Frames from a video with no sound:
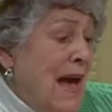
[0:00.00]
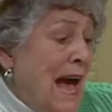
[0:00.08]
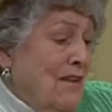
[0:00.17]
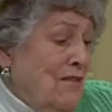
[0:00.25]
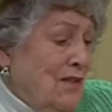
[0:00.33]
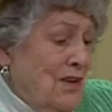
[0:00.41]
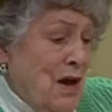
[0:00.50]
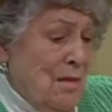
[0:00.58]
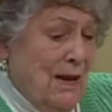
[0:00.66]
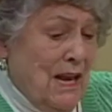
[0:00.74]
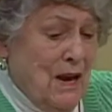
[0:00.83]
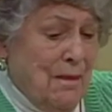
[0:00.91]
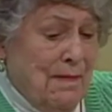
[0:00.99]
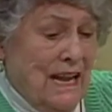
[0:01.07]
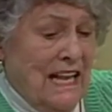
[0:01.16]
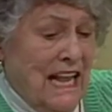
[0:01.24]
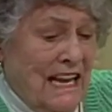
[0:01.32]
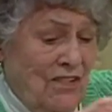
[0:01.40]
Patrick coming up,
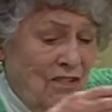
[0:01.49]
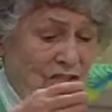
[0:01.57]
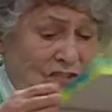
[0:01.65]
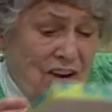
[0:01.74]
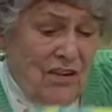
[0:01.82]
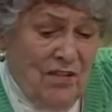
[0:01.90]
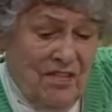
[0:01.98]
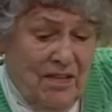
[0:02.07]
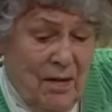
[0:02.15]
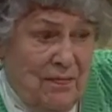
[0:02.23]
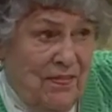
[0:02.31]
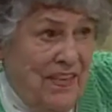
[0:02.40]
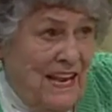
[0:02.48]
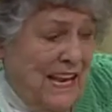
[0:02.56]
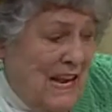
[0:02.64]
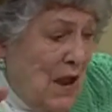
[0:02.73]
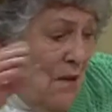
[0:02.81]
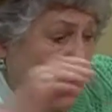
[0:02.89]
I'd like to share
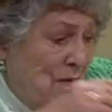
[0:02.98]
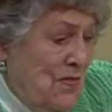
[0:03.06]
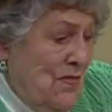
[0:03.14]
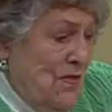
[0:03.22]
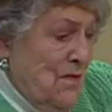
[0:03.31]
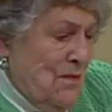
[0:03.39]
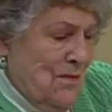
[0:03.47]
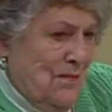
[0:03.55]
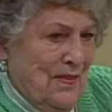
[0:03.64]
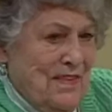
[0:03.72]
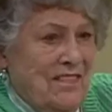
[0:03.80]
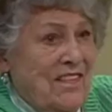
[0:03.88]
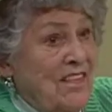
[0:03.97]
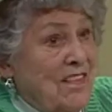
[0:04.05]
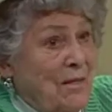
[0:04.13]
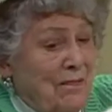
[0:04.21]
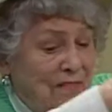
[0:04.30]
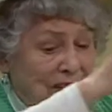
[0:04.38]
something with you. This is
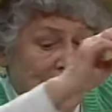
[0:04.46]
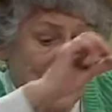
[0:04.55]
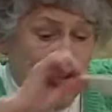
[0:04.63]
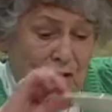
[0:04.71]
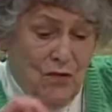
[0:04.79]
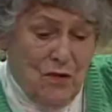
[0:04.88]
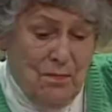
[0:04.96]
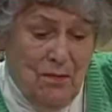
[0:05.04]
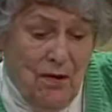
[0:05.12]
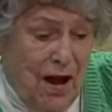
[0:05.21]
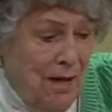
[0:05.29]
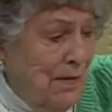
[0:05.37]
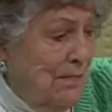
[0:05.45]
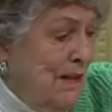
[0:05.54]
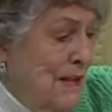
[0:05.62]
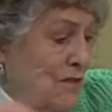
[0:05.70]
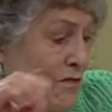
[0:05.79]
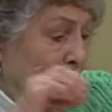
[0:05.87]
something that you could
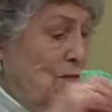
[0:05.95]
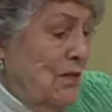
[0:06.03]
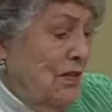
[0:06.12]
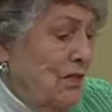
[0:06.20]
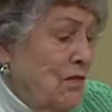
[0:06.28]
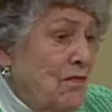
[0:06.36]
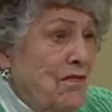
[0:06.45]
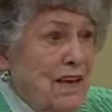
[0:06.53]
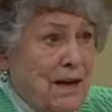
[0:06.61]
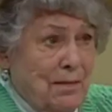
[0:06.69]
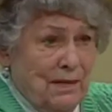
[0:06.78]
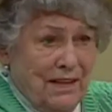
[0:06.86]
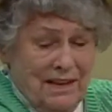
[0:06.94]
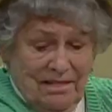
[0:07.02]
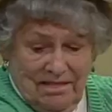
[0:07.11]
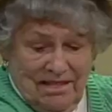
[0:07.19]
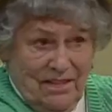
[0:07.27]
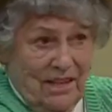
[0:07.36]
probably do with your family.
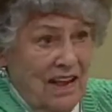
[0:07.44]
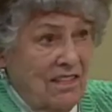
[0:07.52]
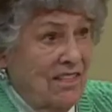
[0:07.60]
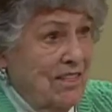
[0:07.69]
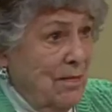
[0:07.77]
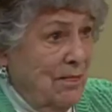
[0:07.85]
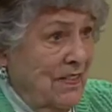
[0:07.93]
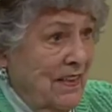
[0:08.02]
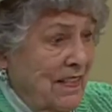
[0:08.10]
It's something